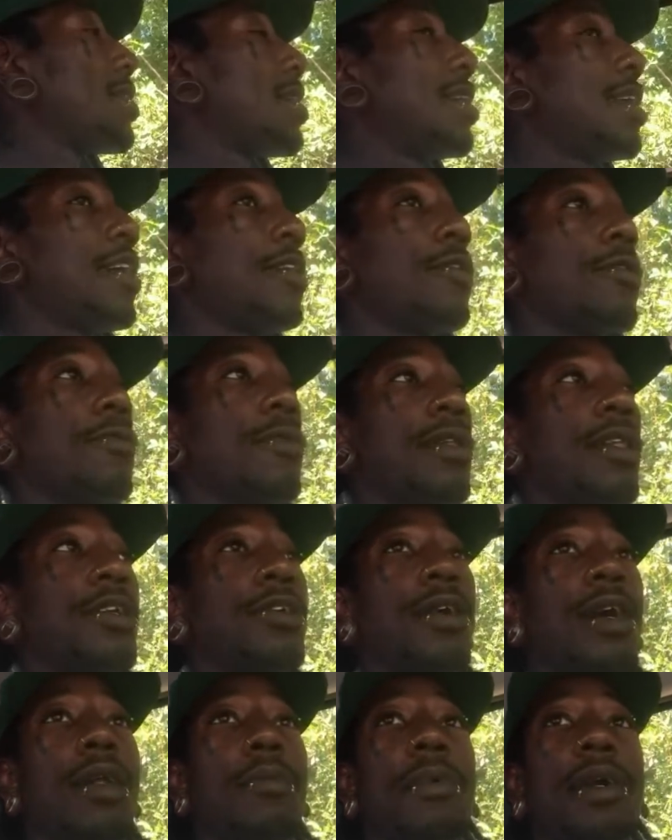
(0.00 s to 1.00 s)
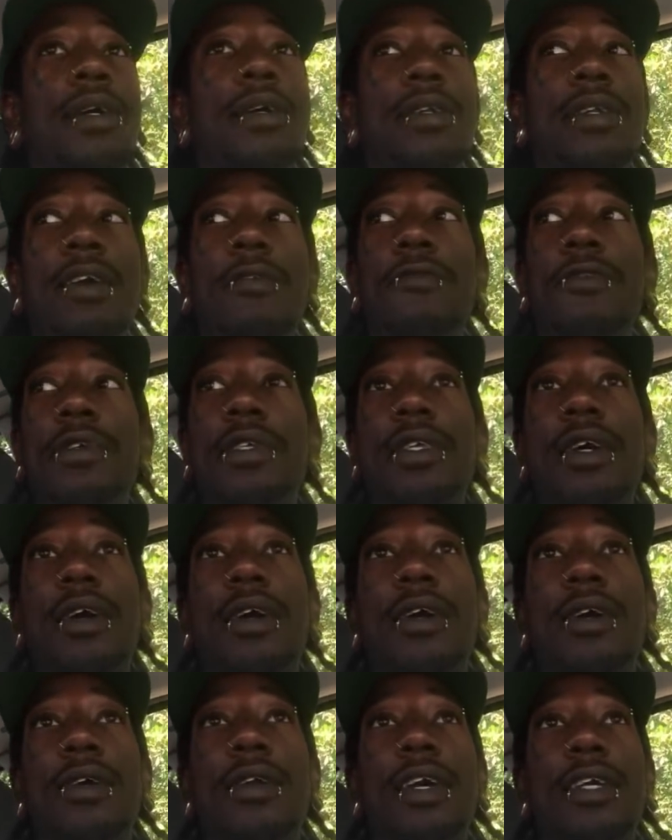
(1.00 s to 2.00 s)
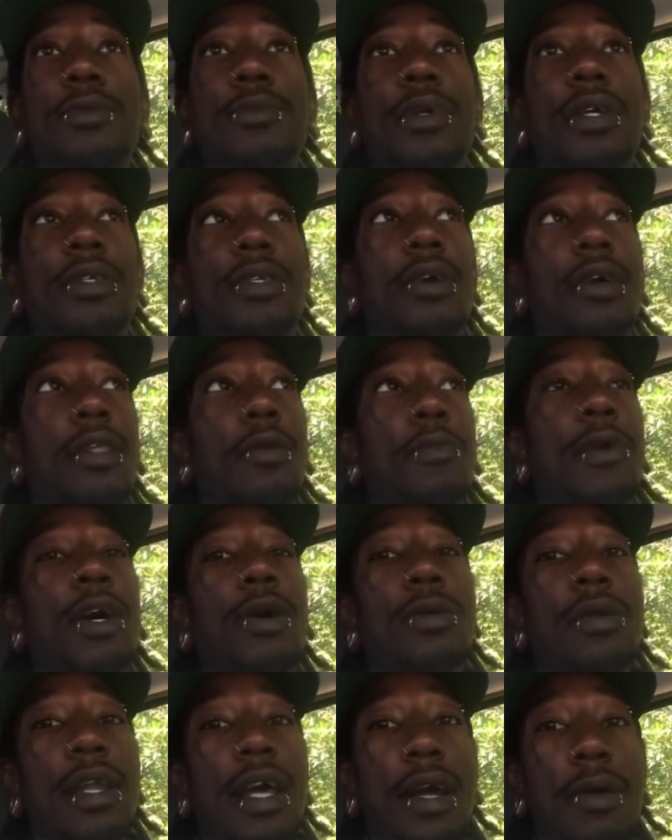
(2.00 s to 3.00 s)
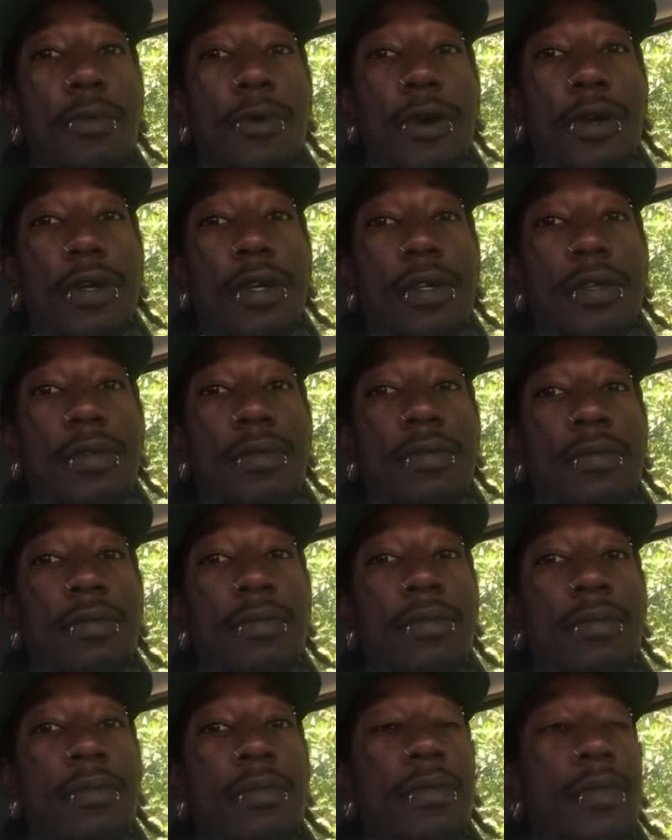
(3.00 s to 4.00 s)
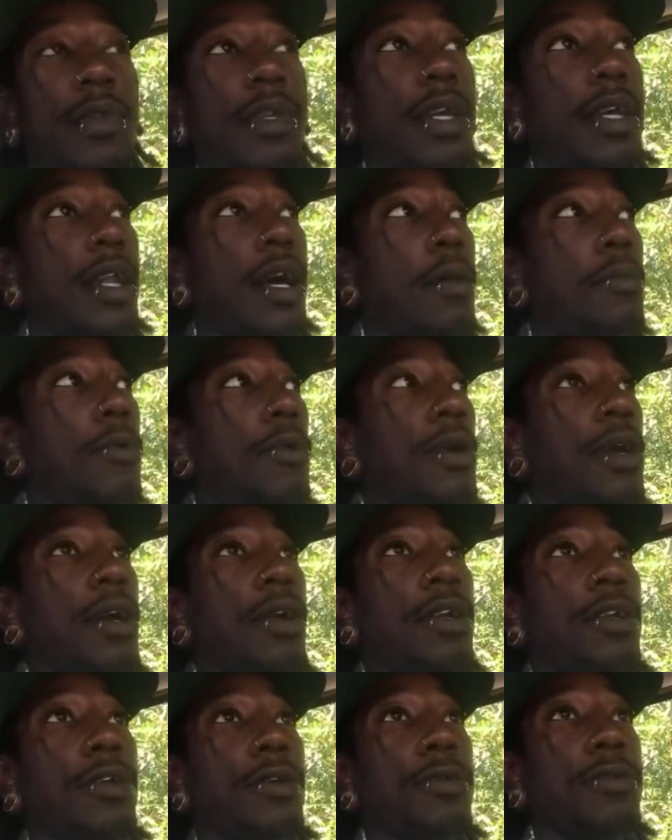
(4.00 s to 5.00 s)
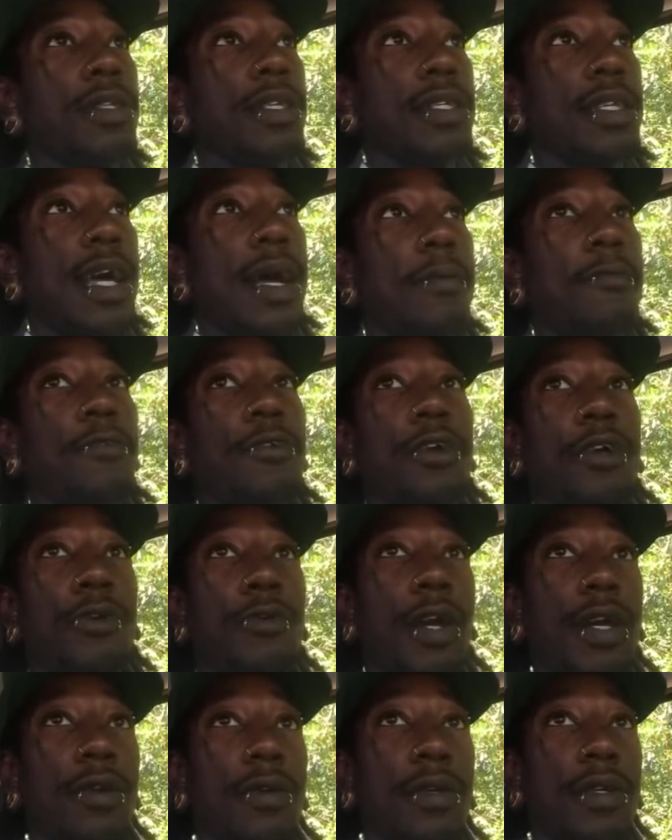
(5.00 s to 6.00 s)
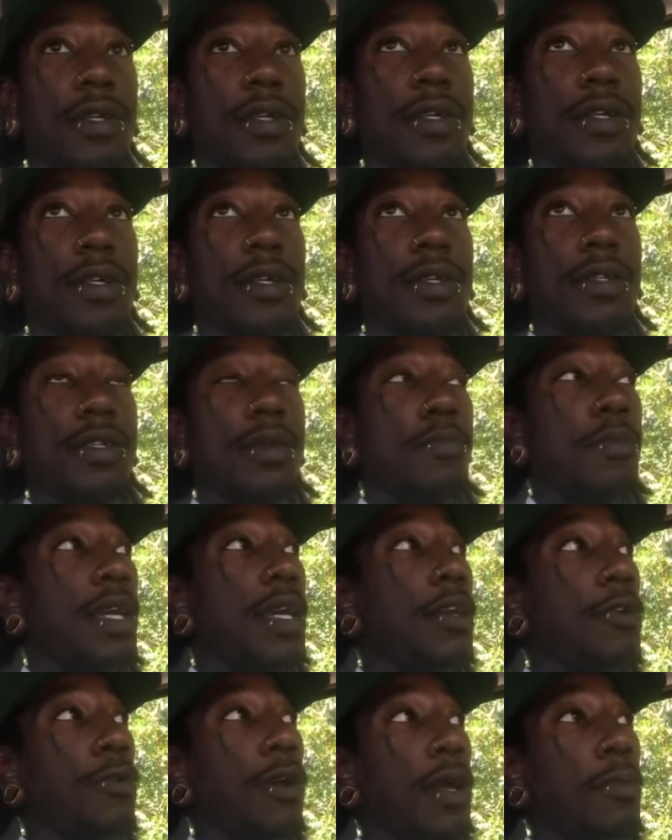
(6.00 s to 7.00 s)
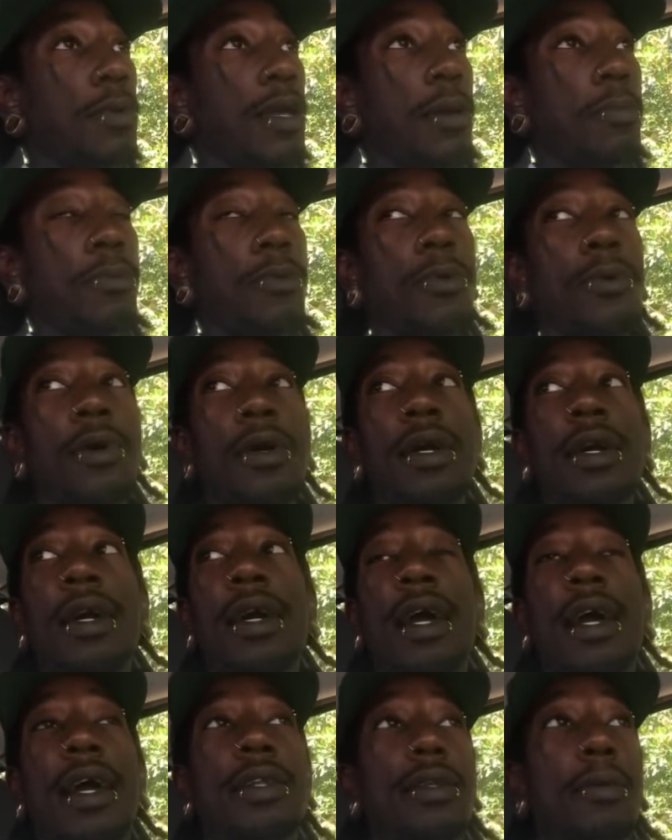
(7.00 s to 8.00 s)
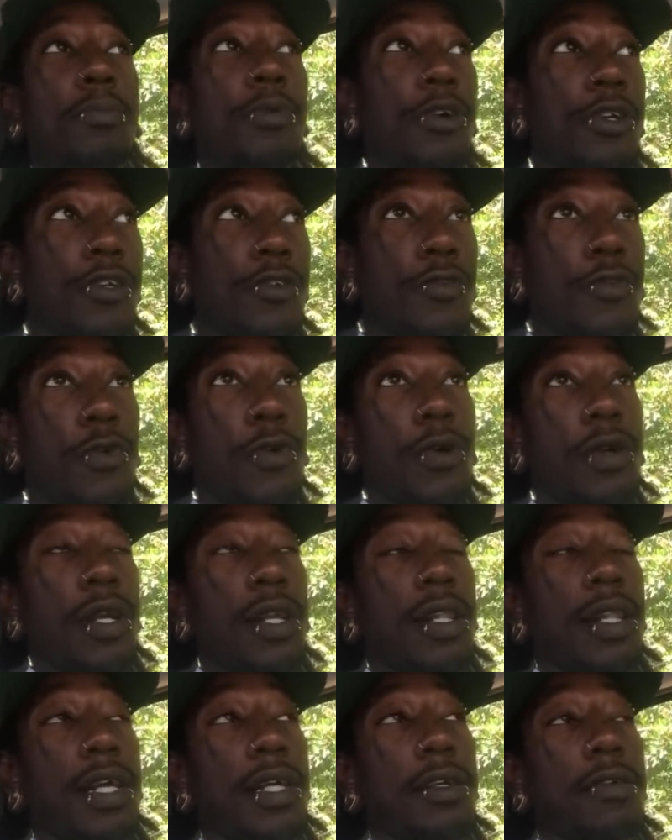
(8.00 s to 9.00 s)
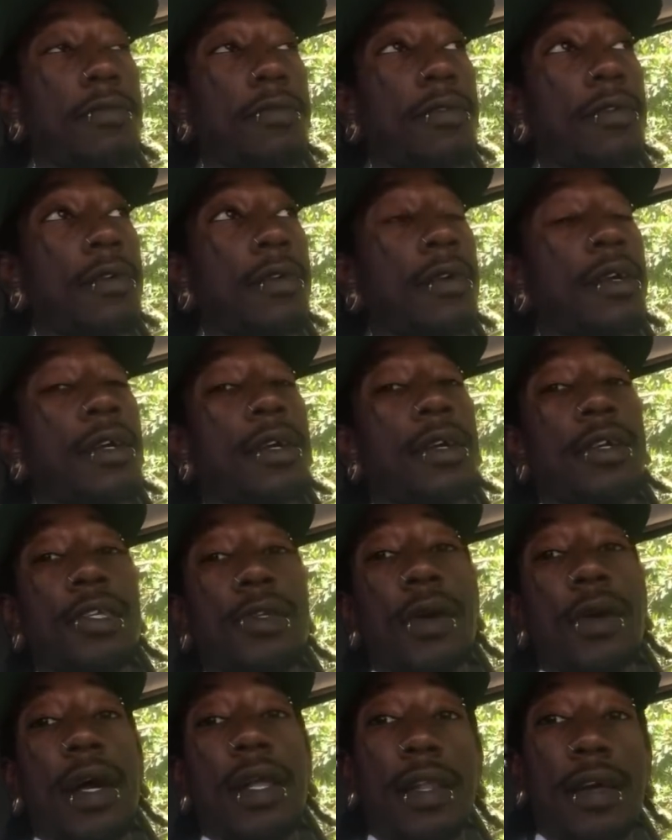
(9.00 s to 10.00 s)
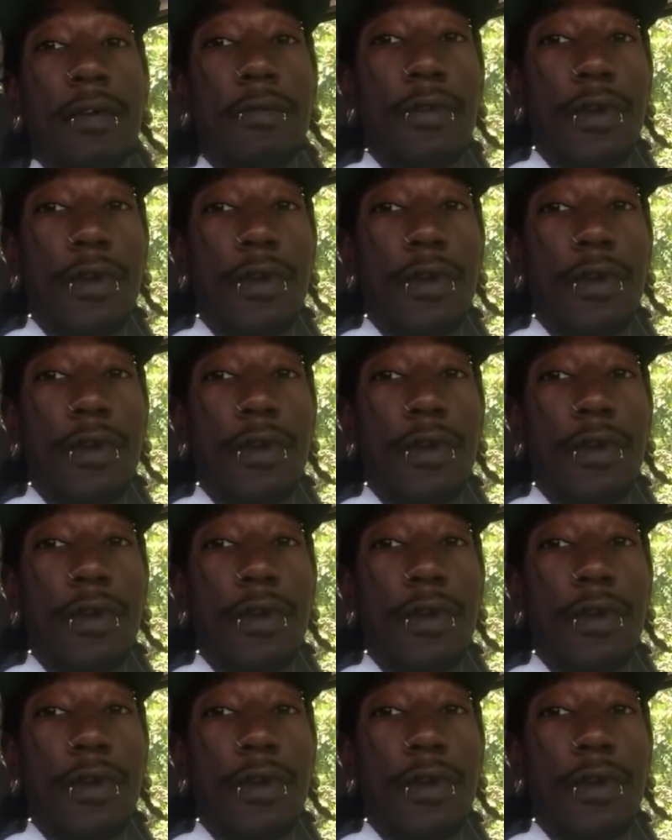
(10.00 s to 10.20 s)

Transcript: and that you're really trying to make a difference out here. That's what it's all about, networking. And I'm on here to use this app for the greater good, to meet great people and to push forward in life. So I love